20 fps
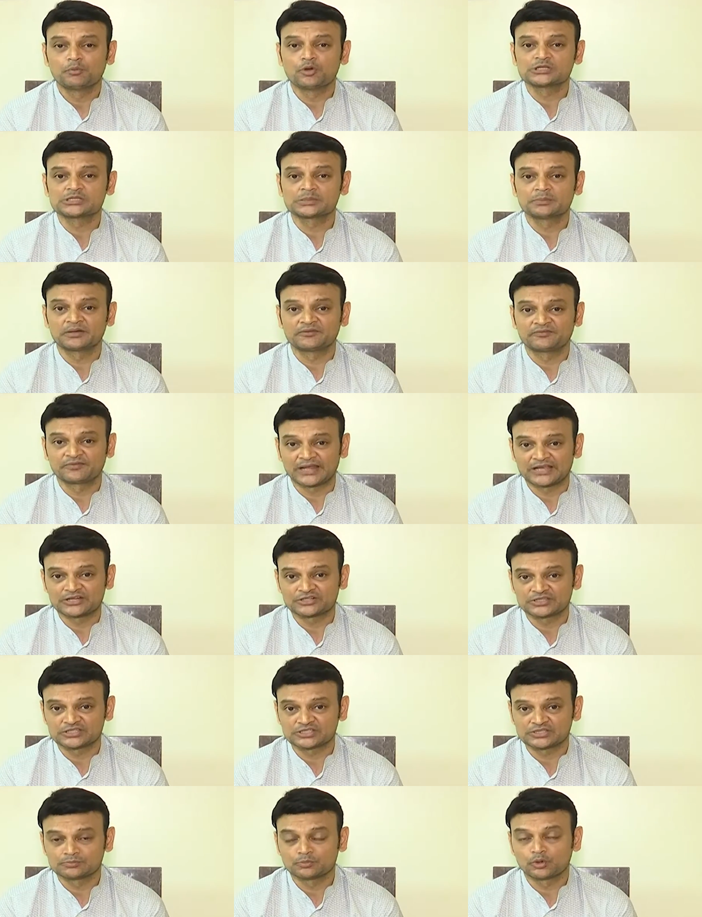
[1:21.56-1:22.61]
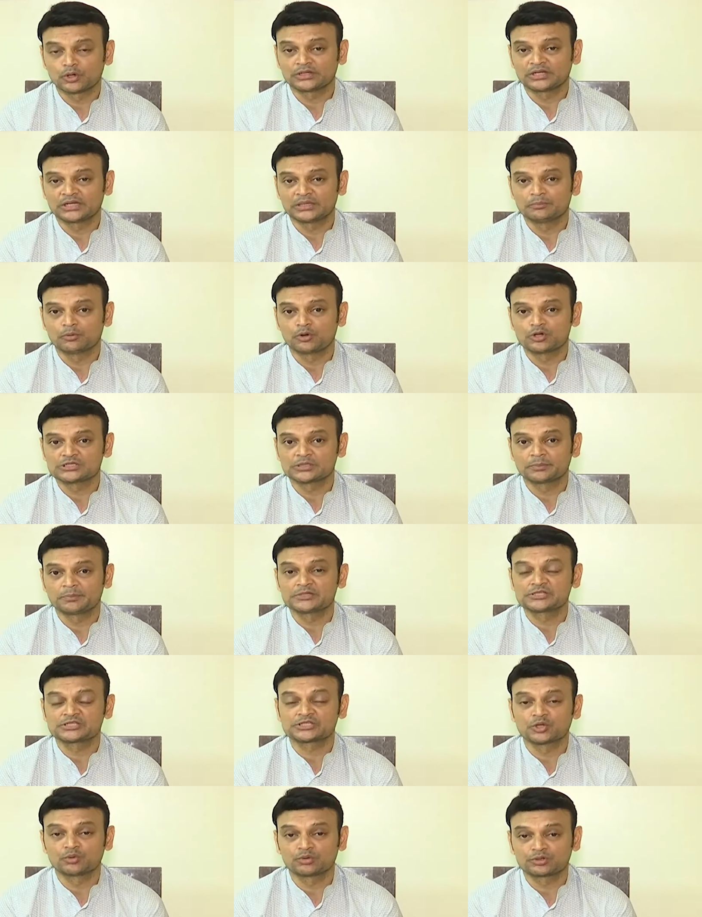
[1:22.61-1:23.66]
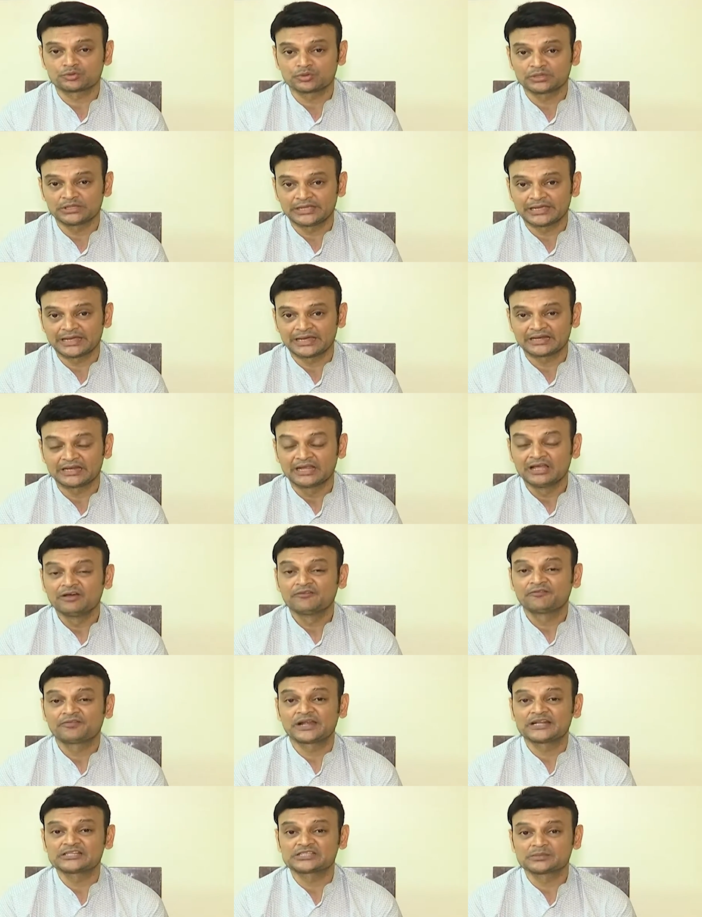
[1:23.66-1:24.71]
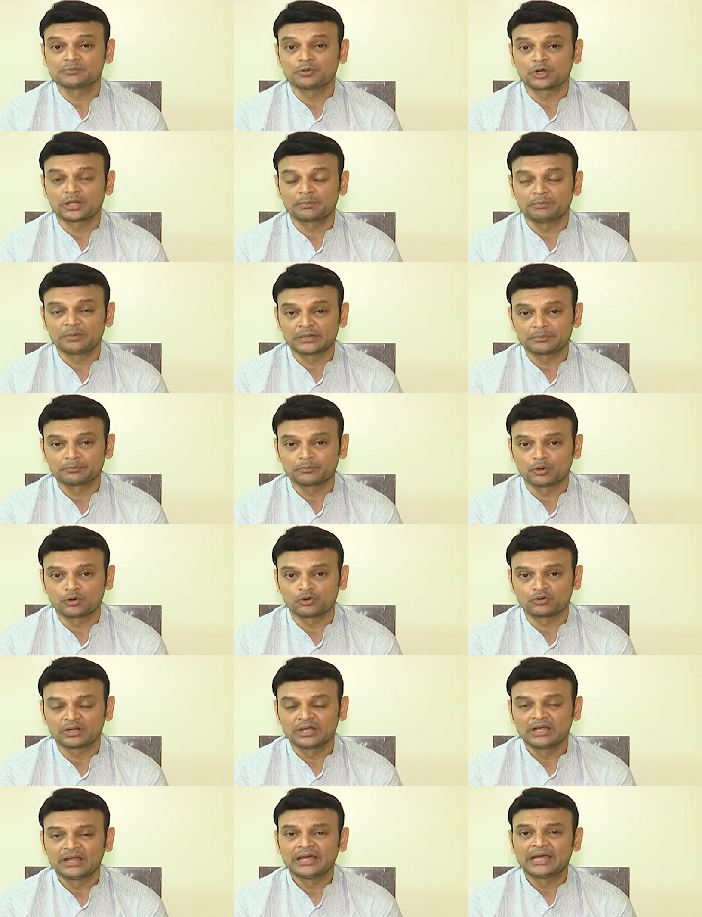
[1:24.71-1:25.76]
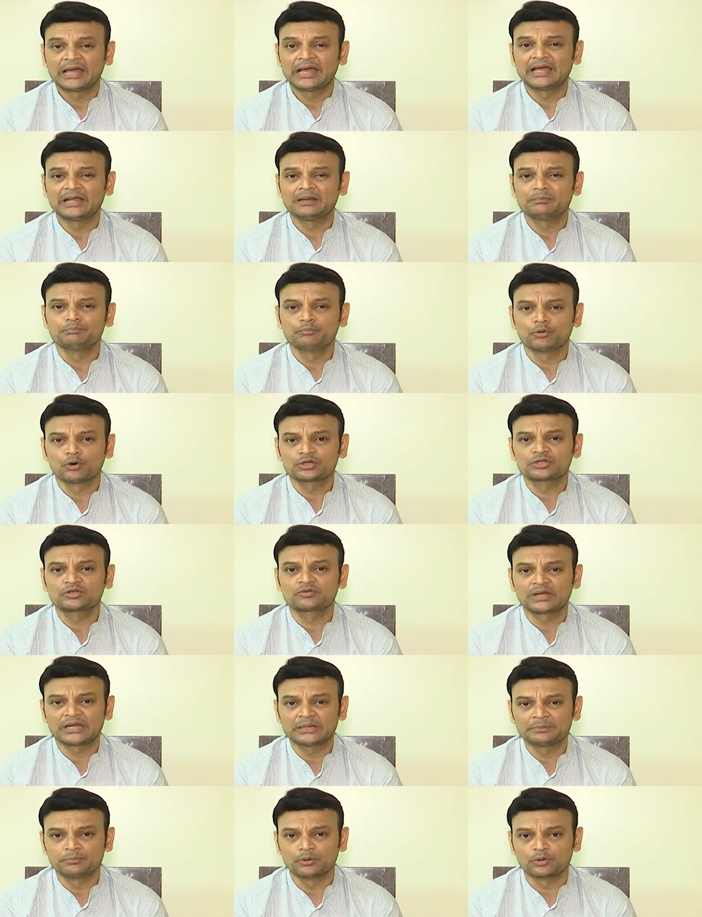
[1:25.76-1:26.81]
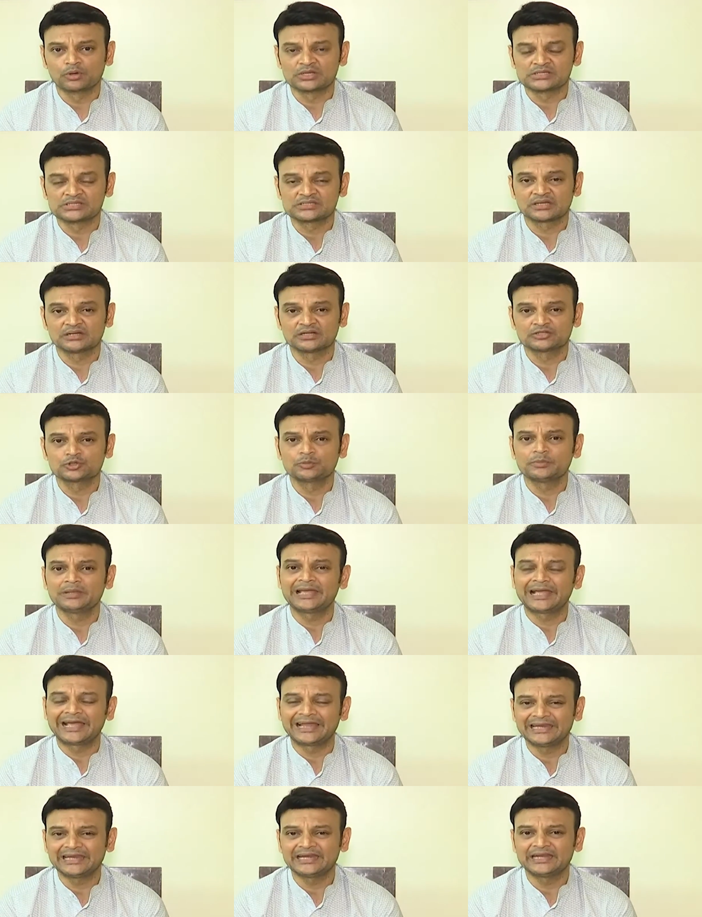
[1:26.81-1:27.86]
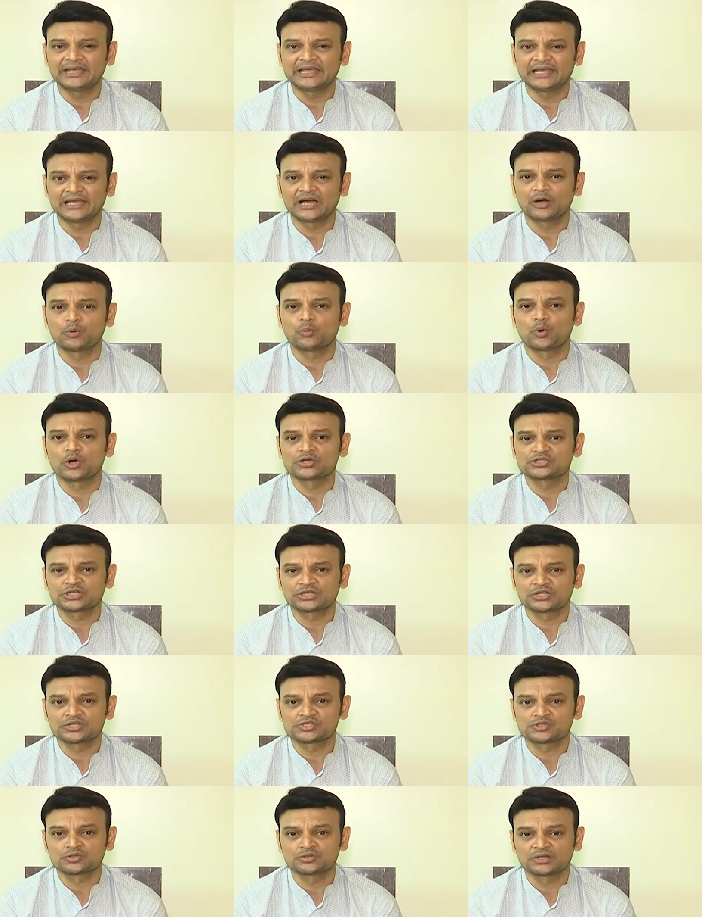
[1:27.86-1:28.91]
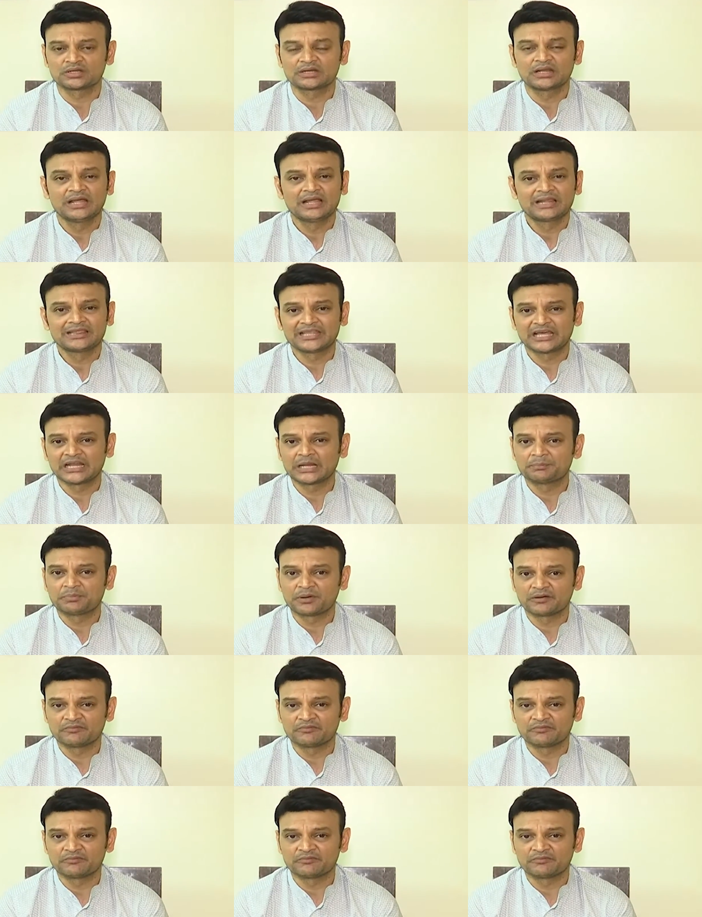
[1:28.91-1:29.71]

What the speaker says: bowls a bit flattish. Moeen Ali bowls a bit slower through the air, flights the ball a bit more. And both great bowlers. To me, any day a Washington Sundar than a